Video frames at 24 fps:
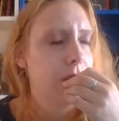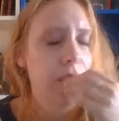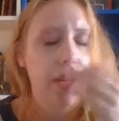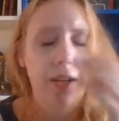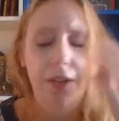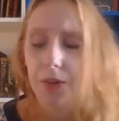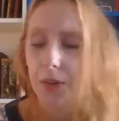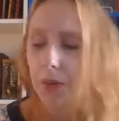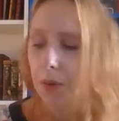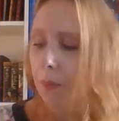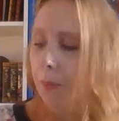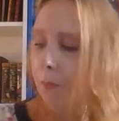I
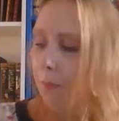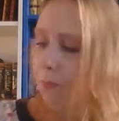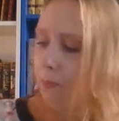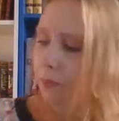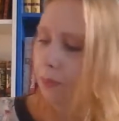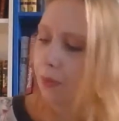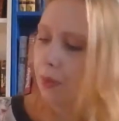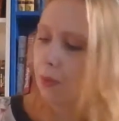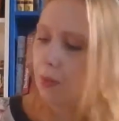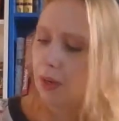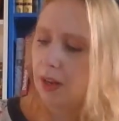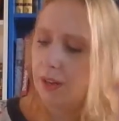don't know,
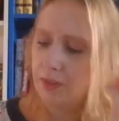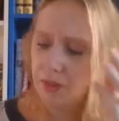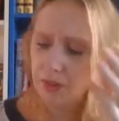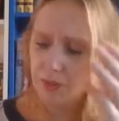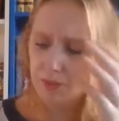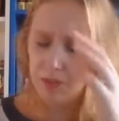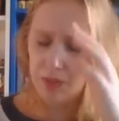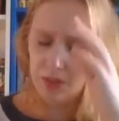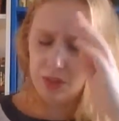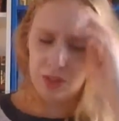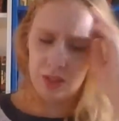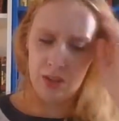would have
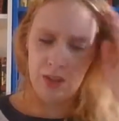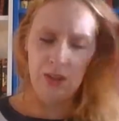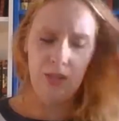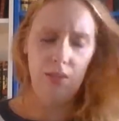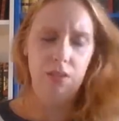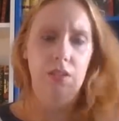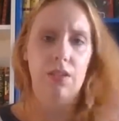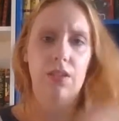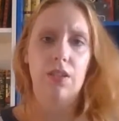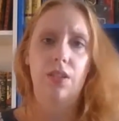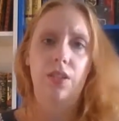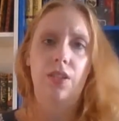
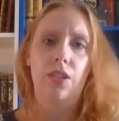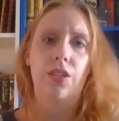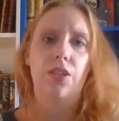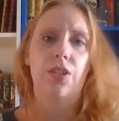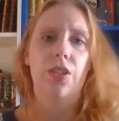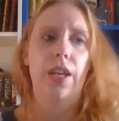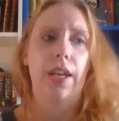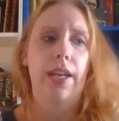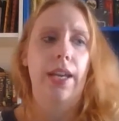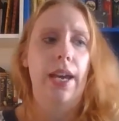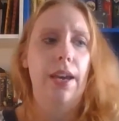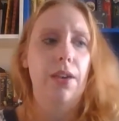to
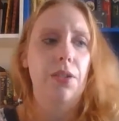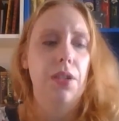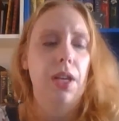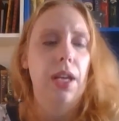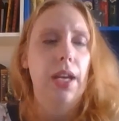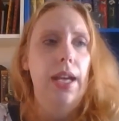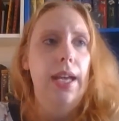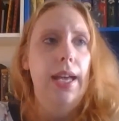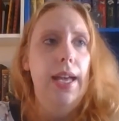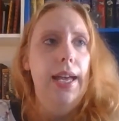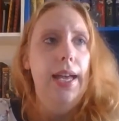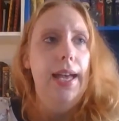check out.
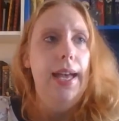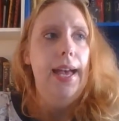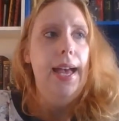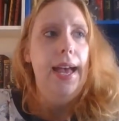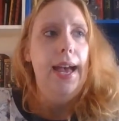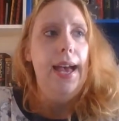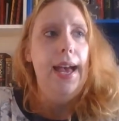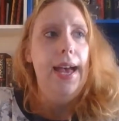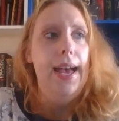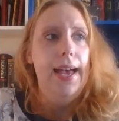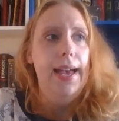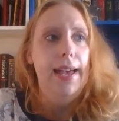
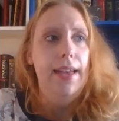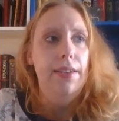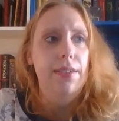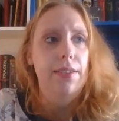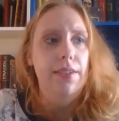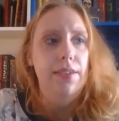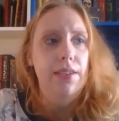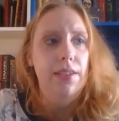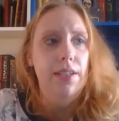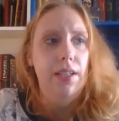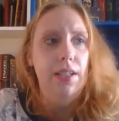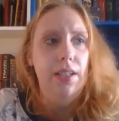
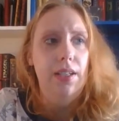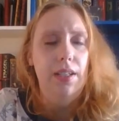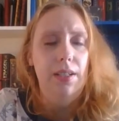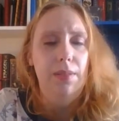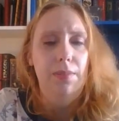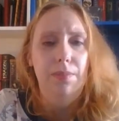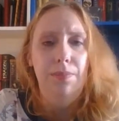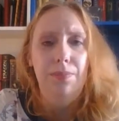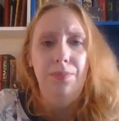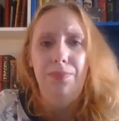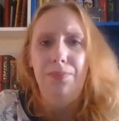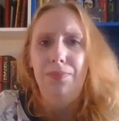And
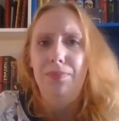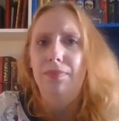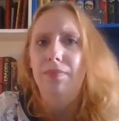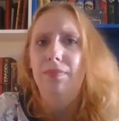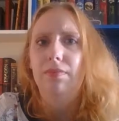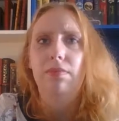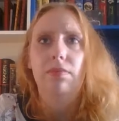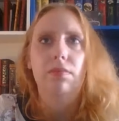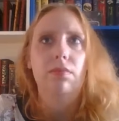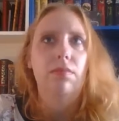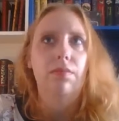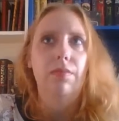
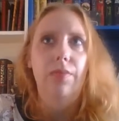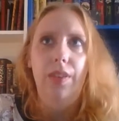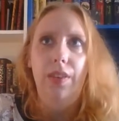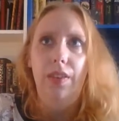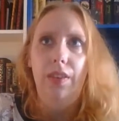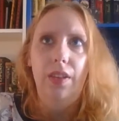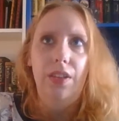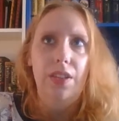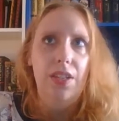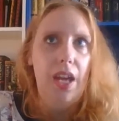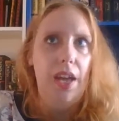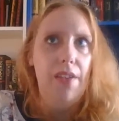
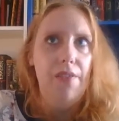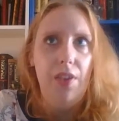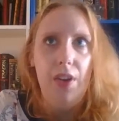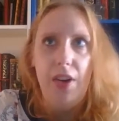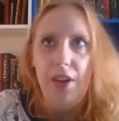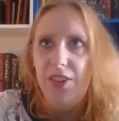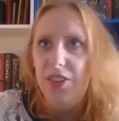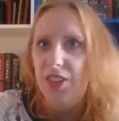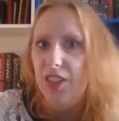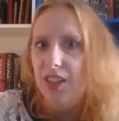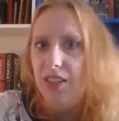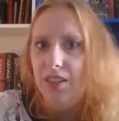the
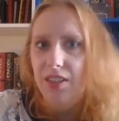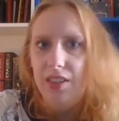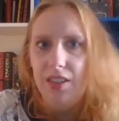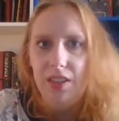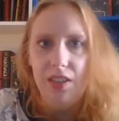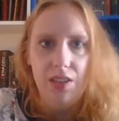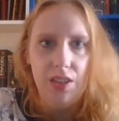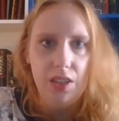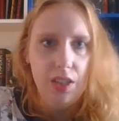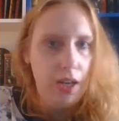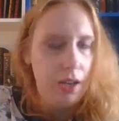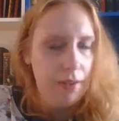Divergent
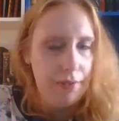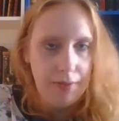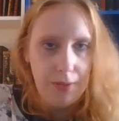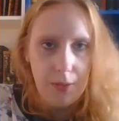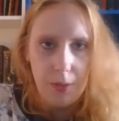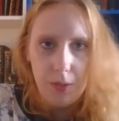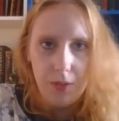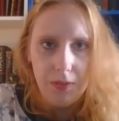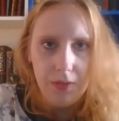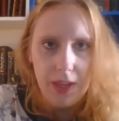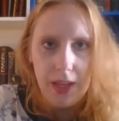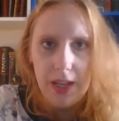and stuff,
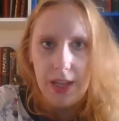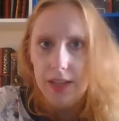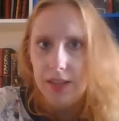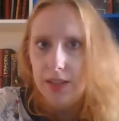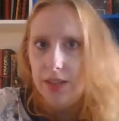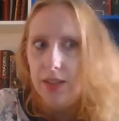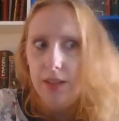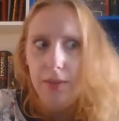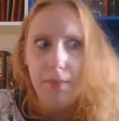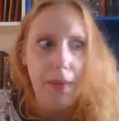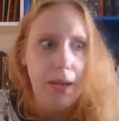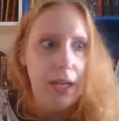all of that,
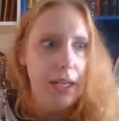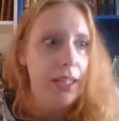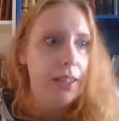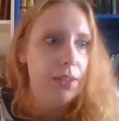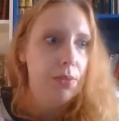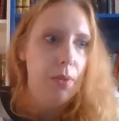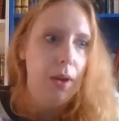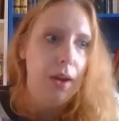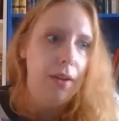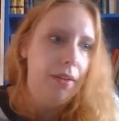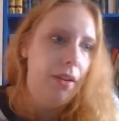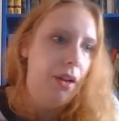the
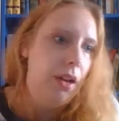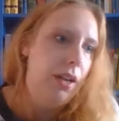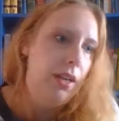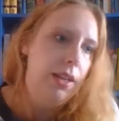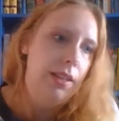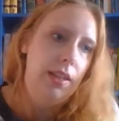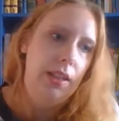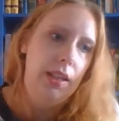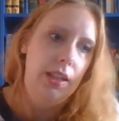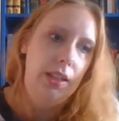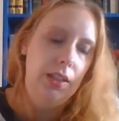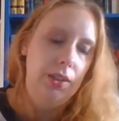Maze Runner,
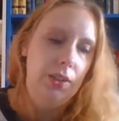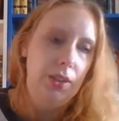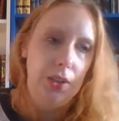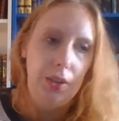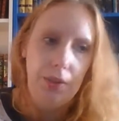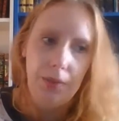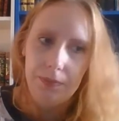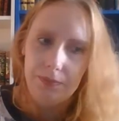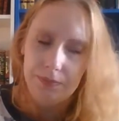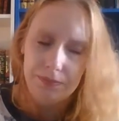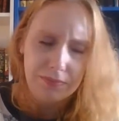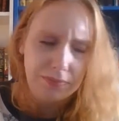it's like, you
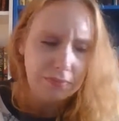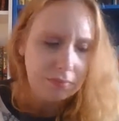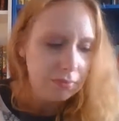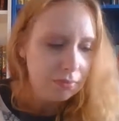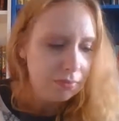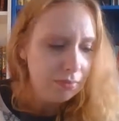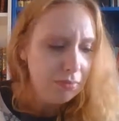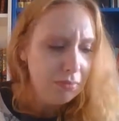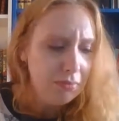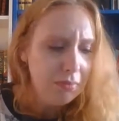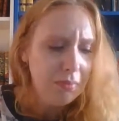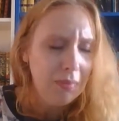know,
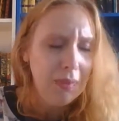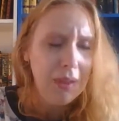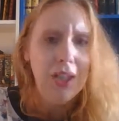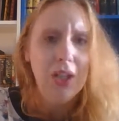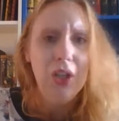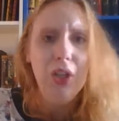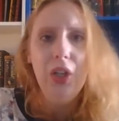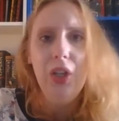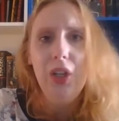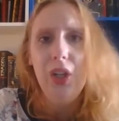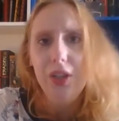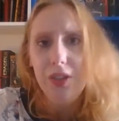
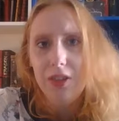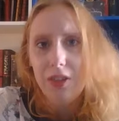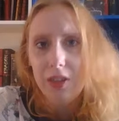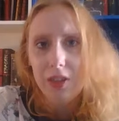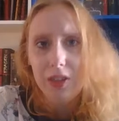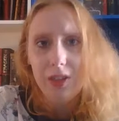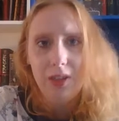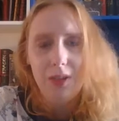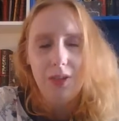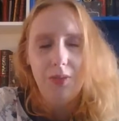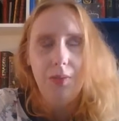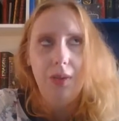lots
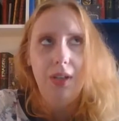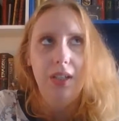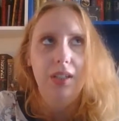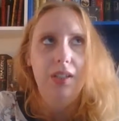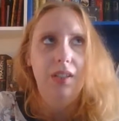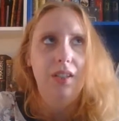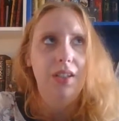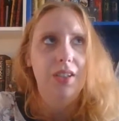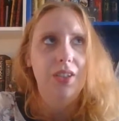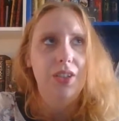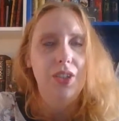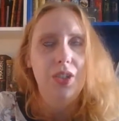and lots
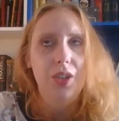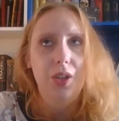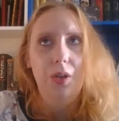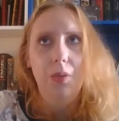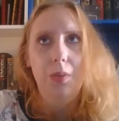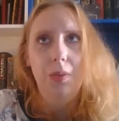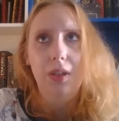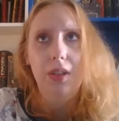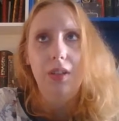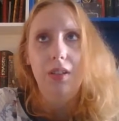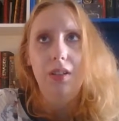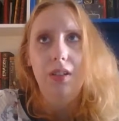written in
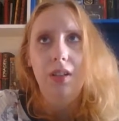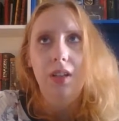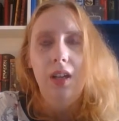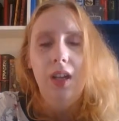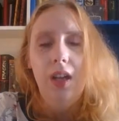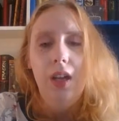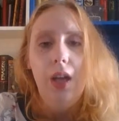dystopian